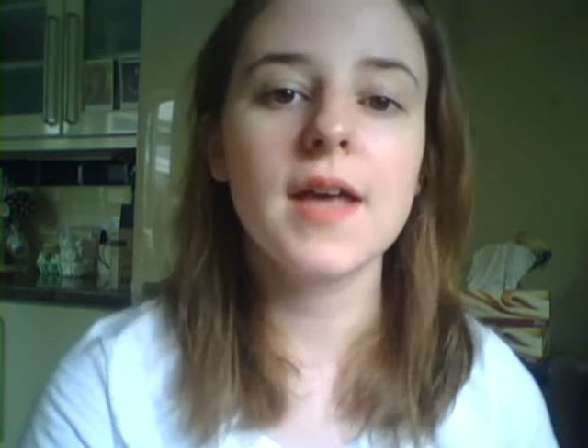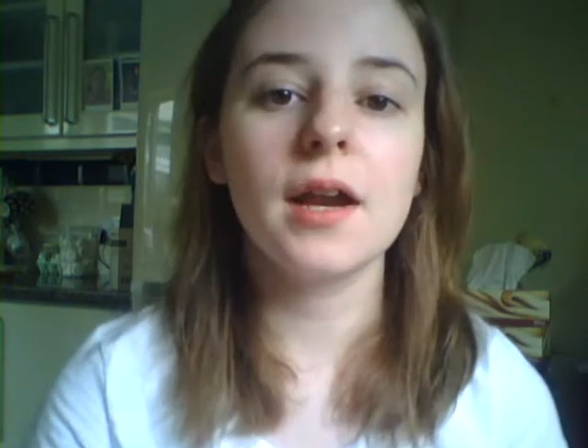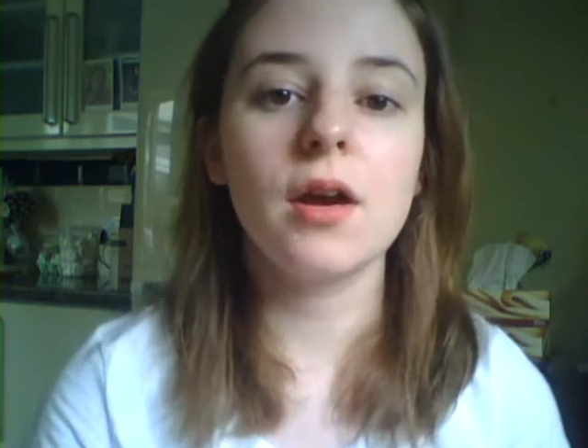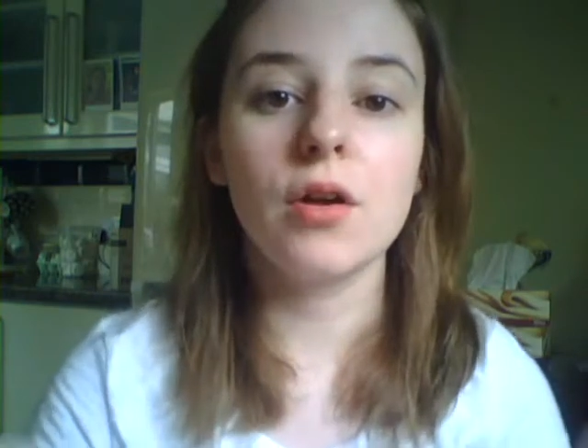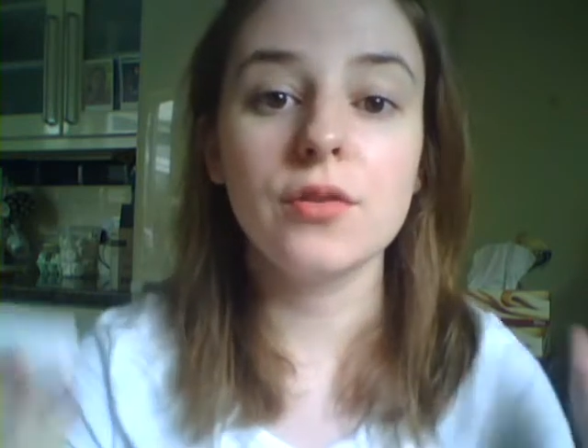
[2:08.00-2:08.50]

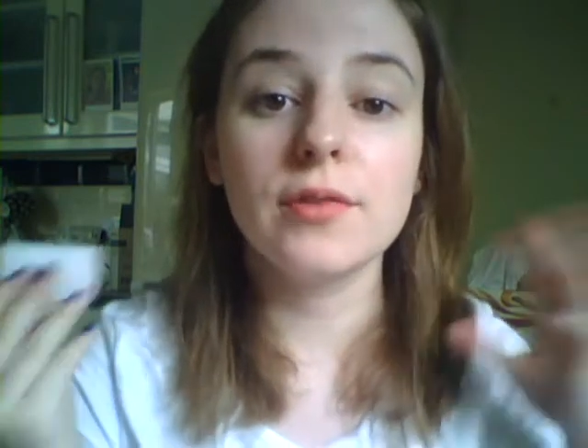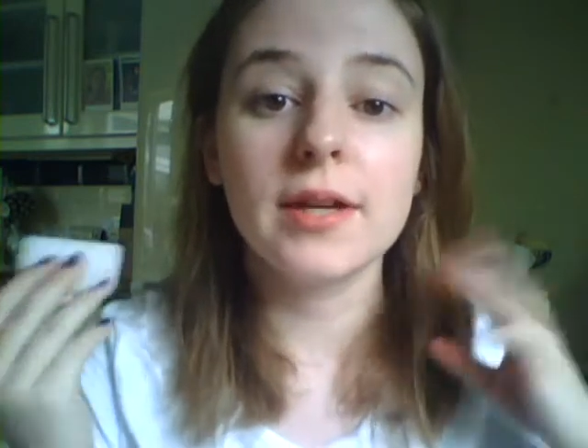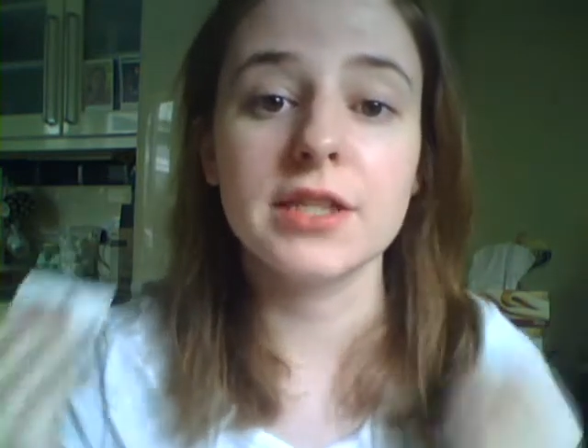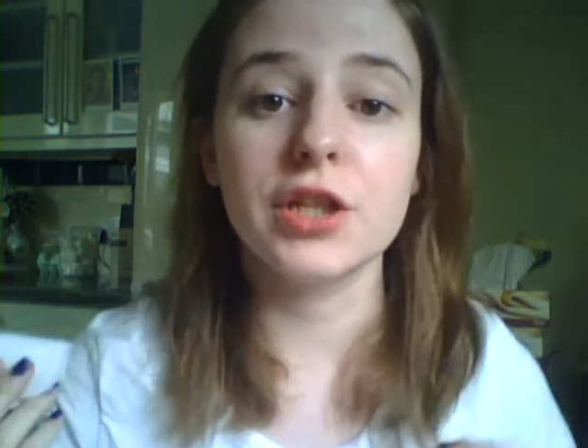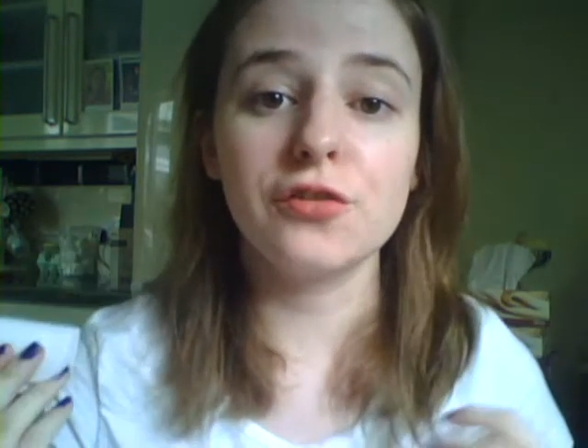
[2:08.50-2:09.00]
that on the
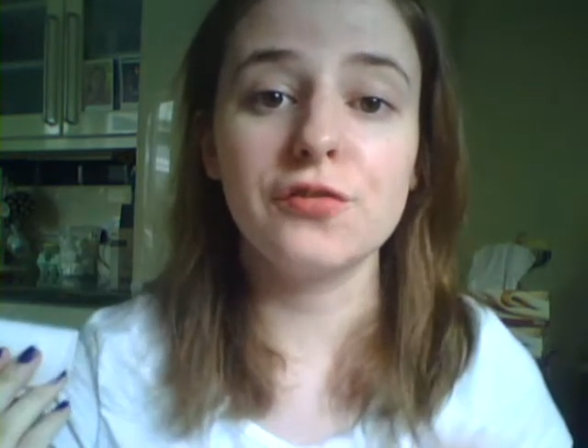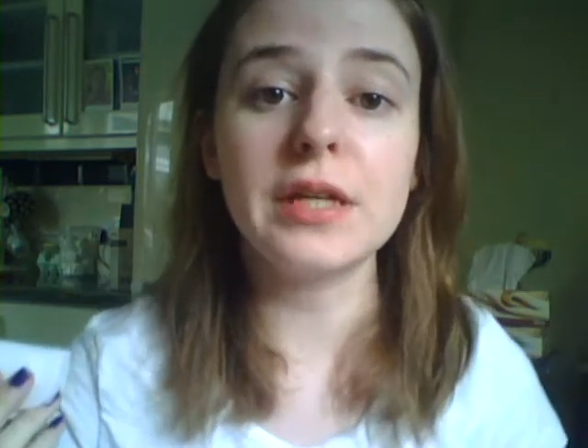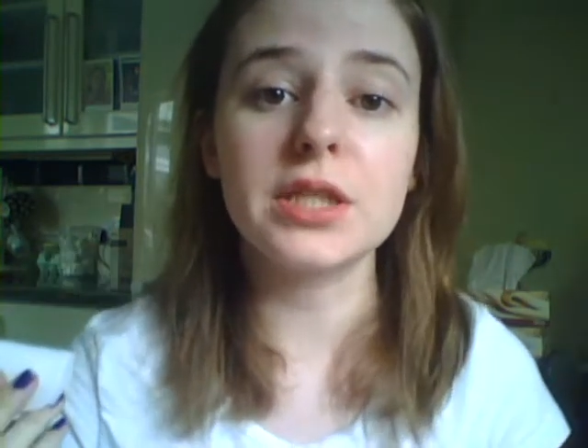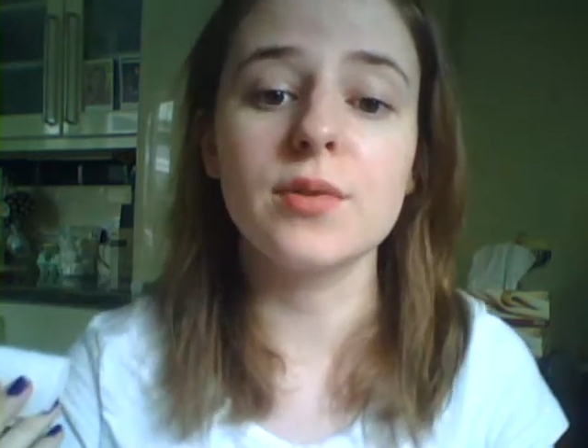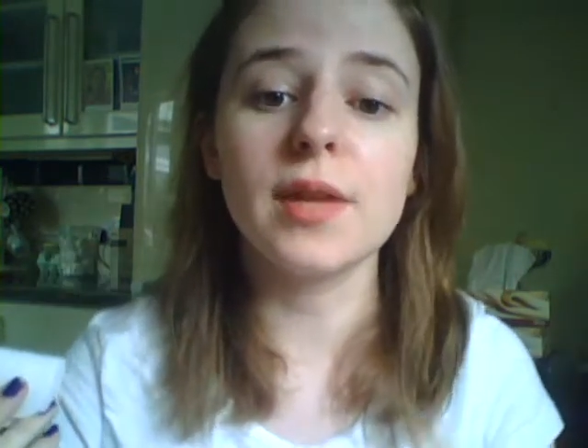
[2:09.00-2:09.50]
rest of your
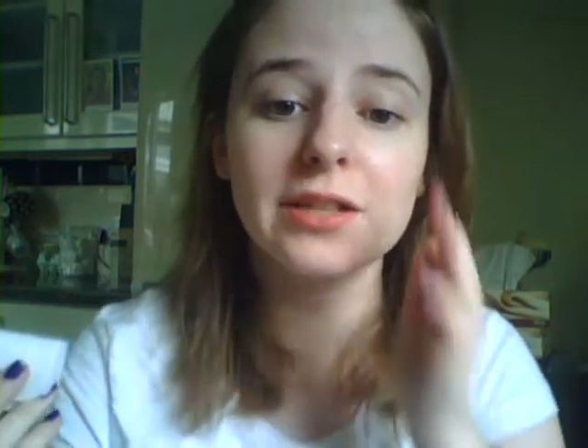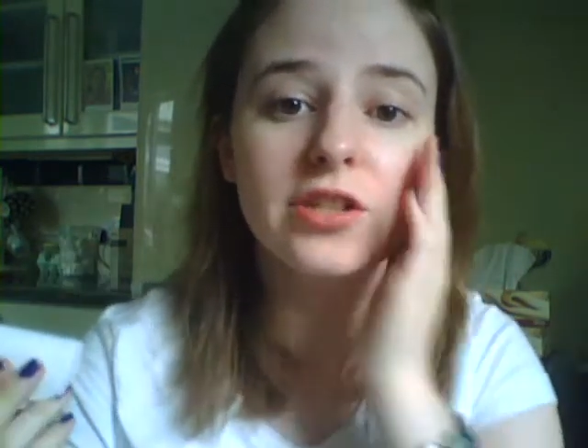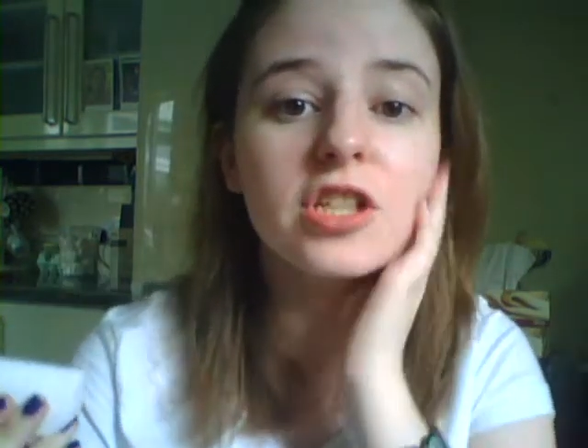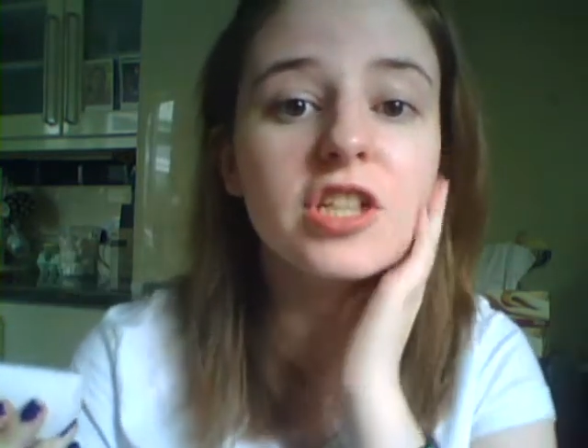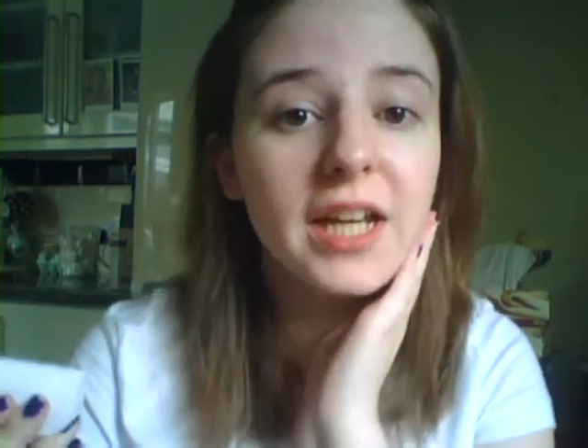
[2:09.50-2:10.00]
face. So
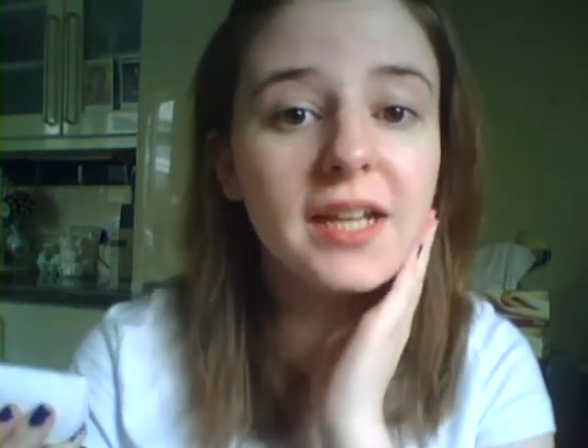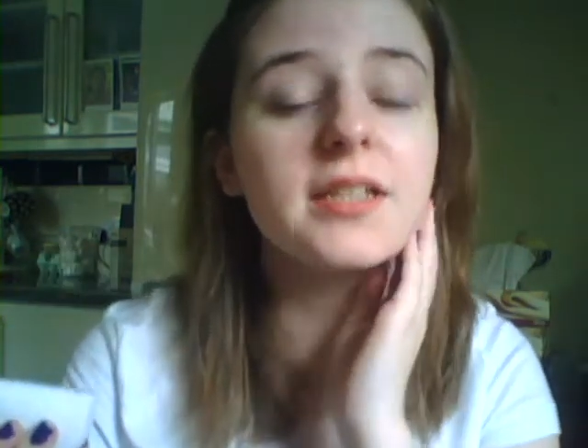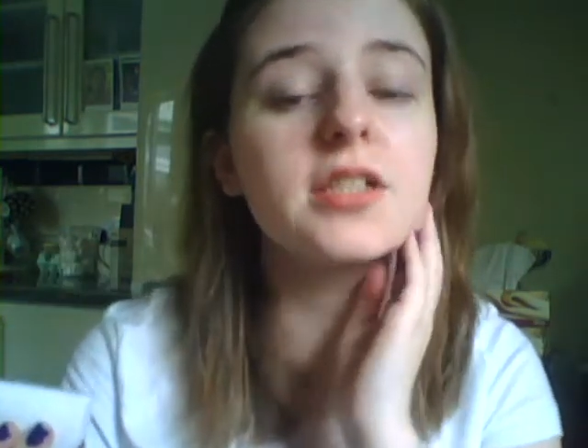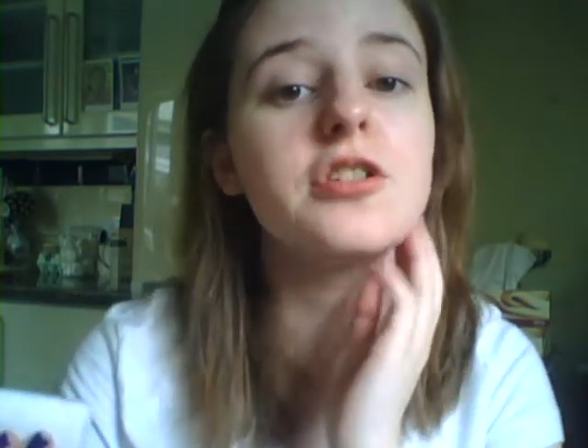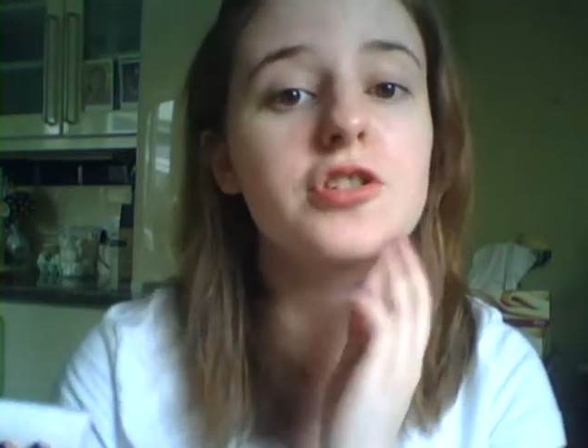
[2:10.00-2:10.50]
that's your
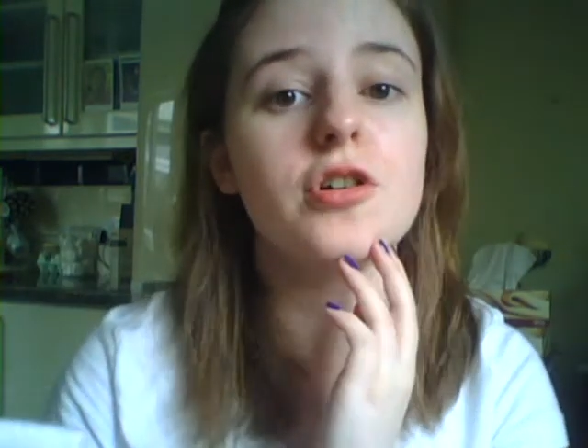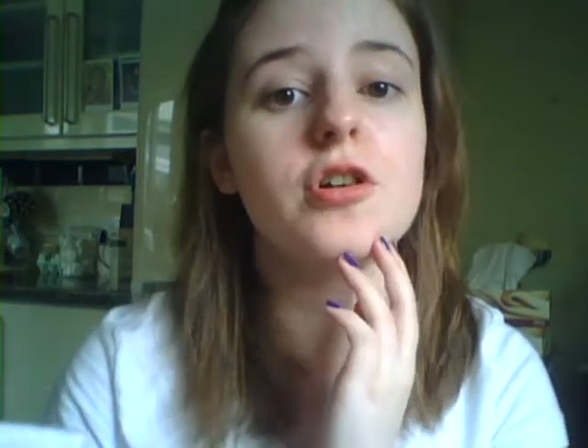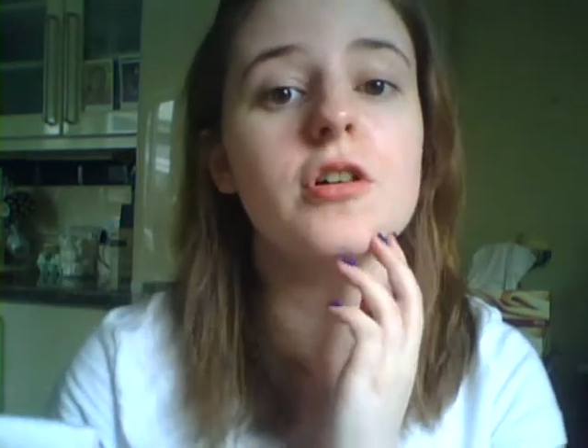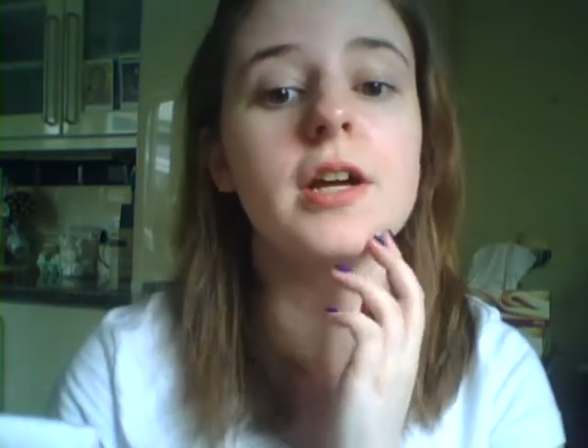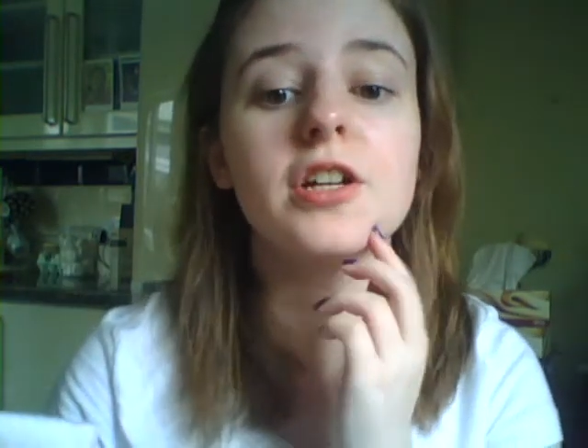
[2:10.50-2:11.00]
cheeks, your
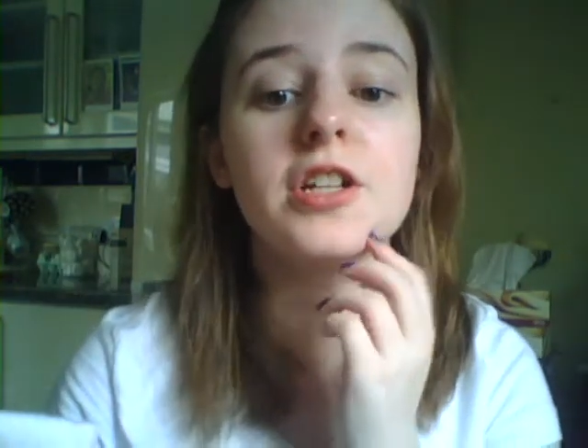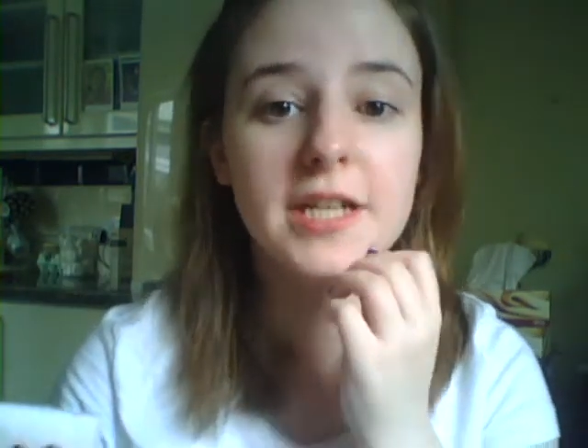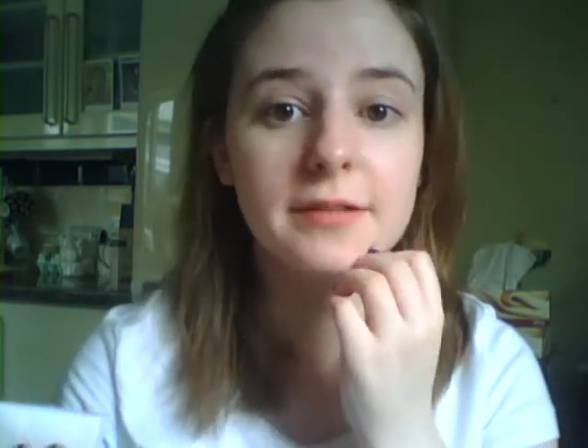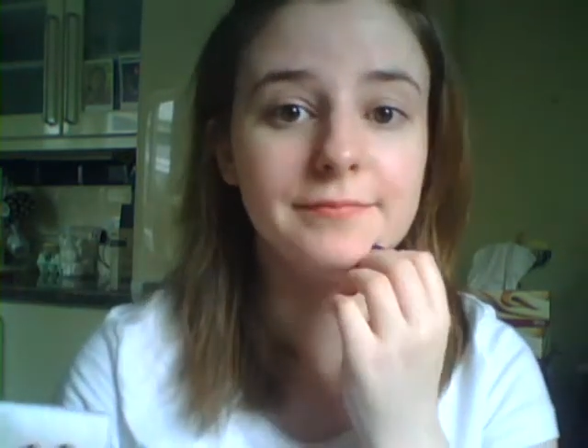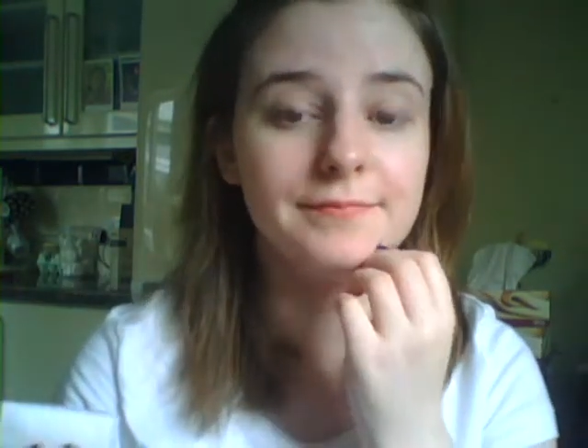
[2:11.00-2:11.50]
jaw, and your
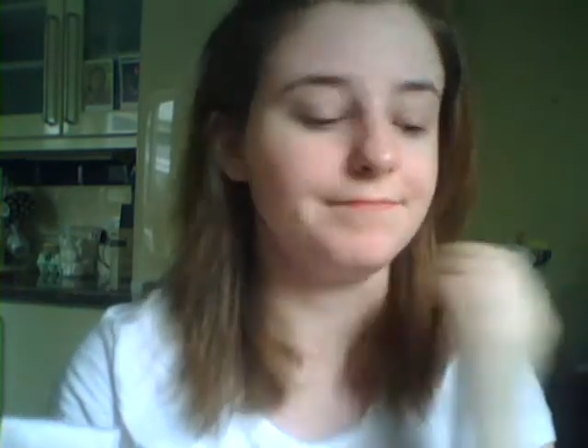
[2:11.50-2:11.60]
chin.